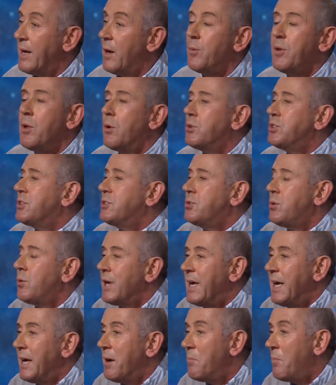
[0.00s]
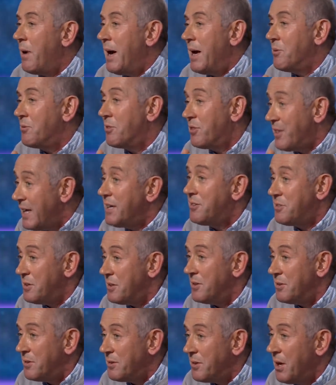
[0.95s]
down. We're not just talking about
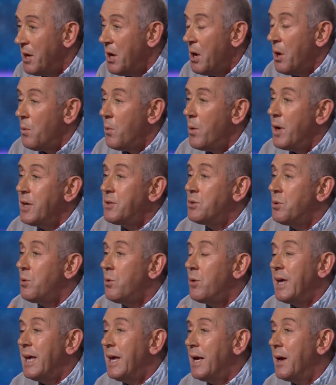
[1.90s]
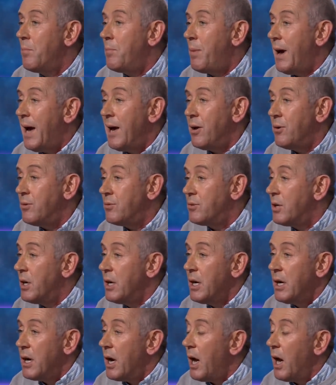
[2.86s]
theatres. We're talking about
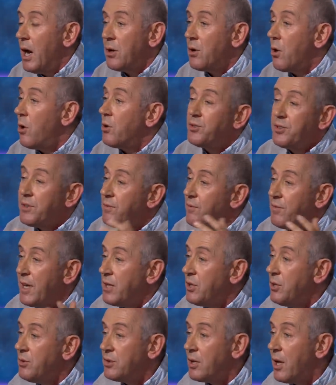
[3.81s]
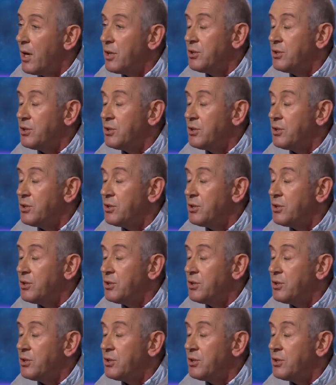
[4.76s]
concert venues, large